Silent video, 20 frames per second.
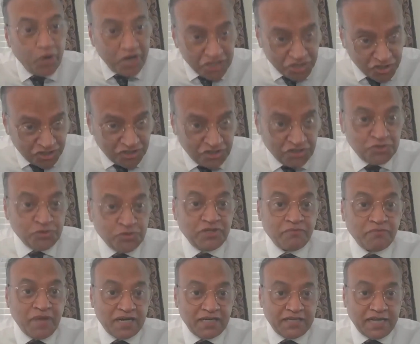wished to do
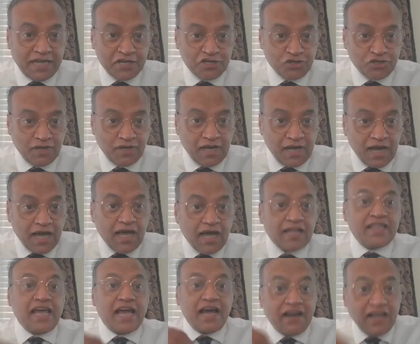the meditation,
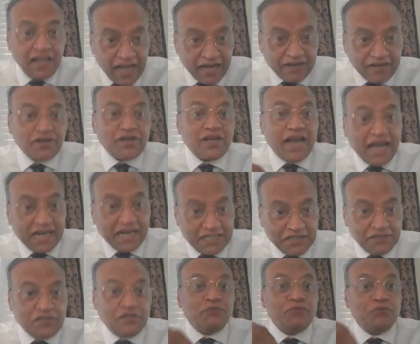their electrical
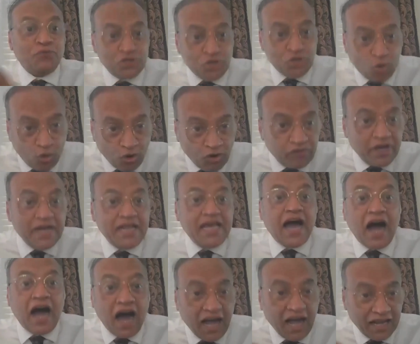activity was already
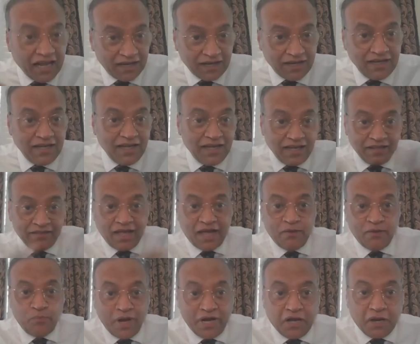higher
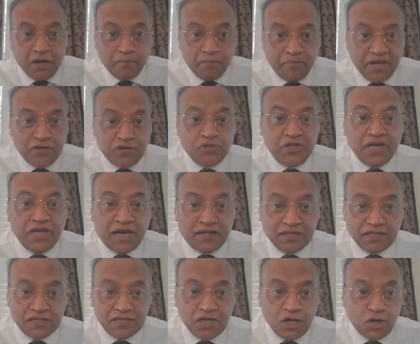than when compared to the
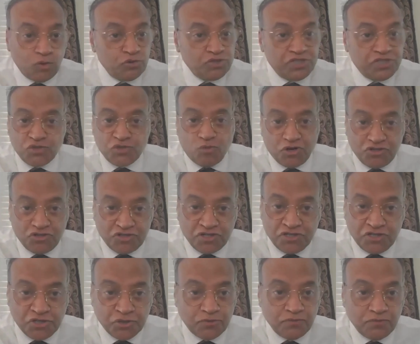others who just wanted to
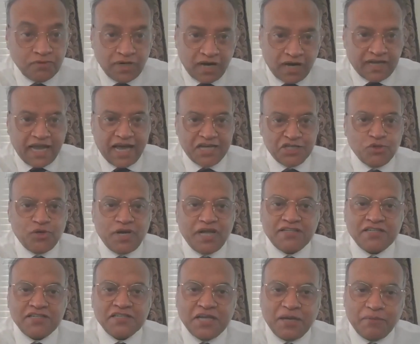do a
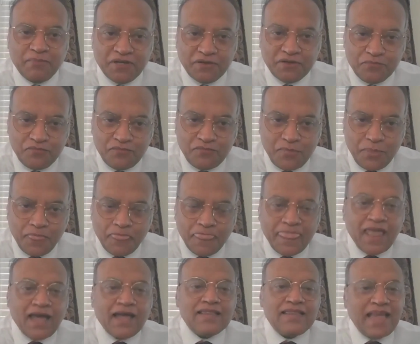casual
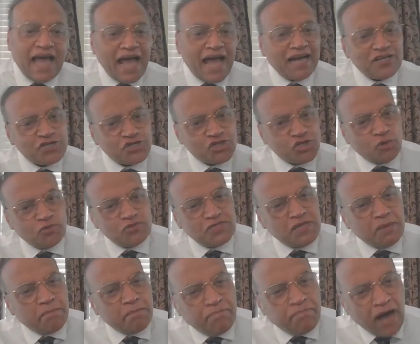That shows
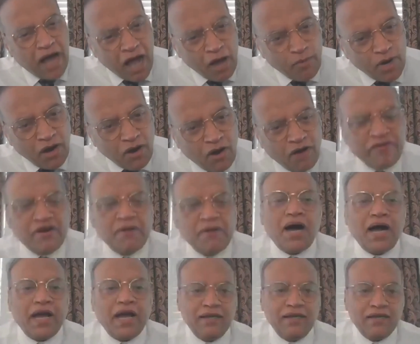the power of a
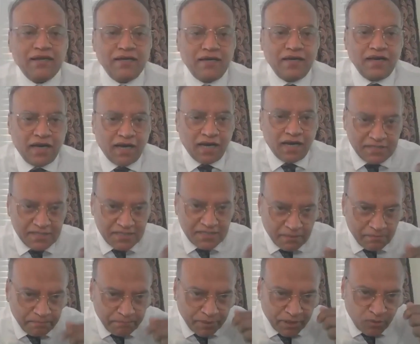mind. A
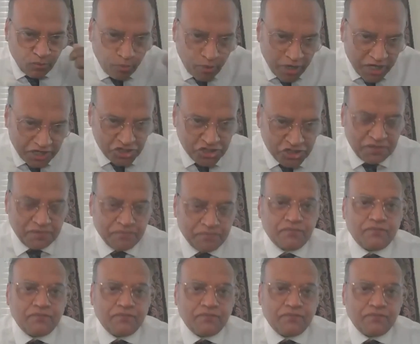simple wish